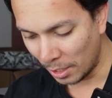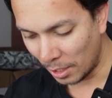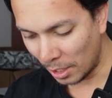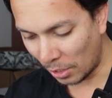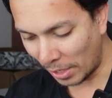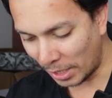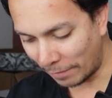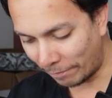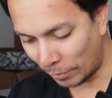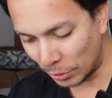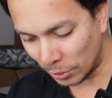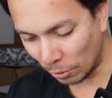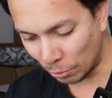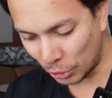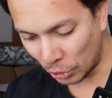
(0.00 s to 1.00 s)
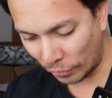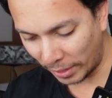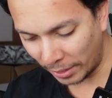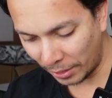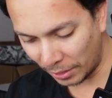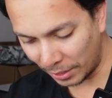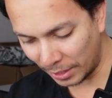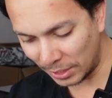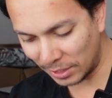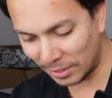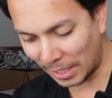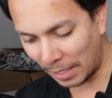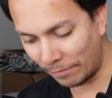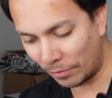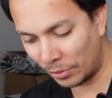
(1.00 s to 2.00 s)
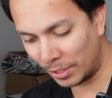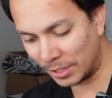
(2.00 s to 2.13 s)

All right, the first ultra rare here is Slifer